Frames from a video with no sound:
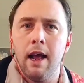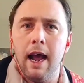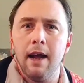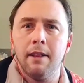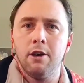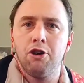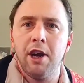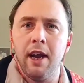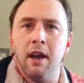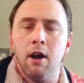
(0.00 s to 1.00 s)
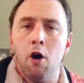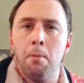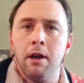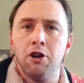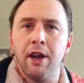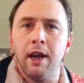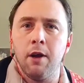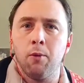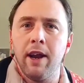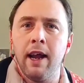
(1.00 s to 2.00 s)
and the G, open
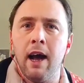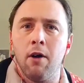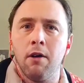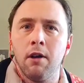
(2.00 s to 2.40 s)
G, ring out.